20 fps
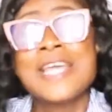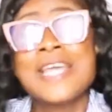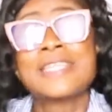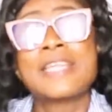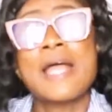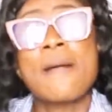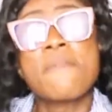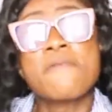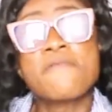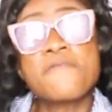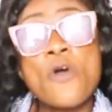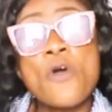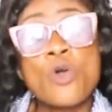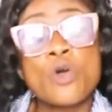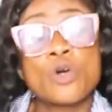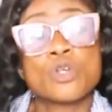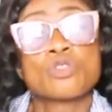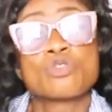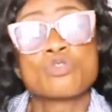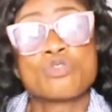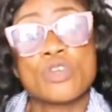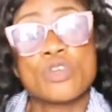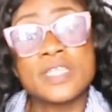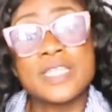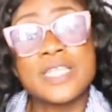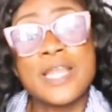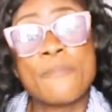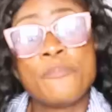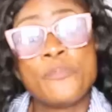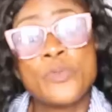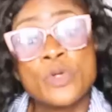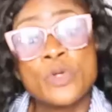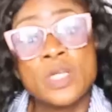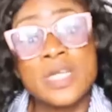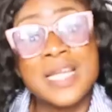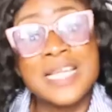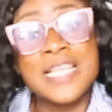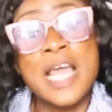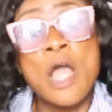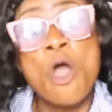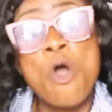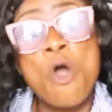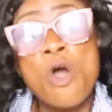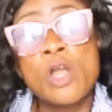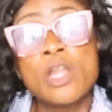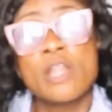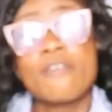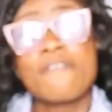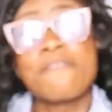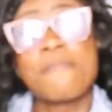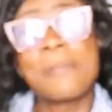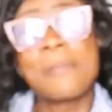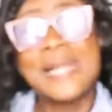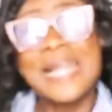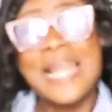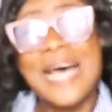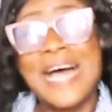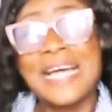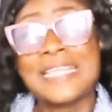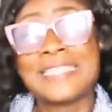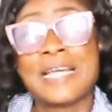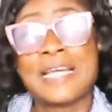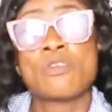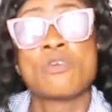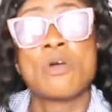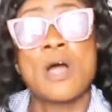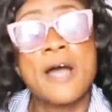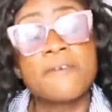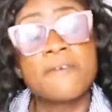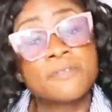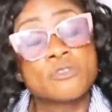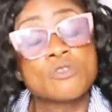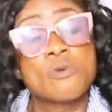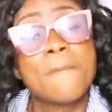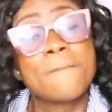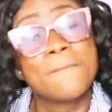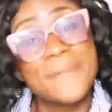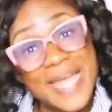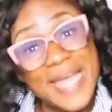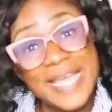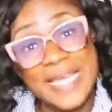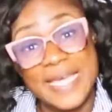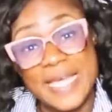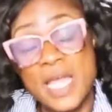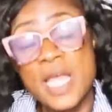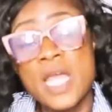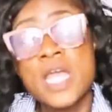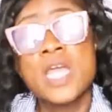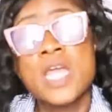that before constructing a building, there's a whole lot of plan that you have to make.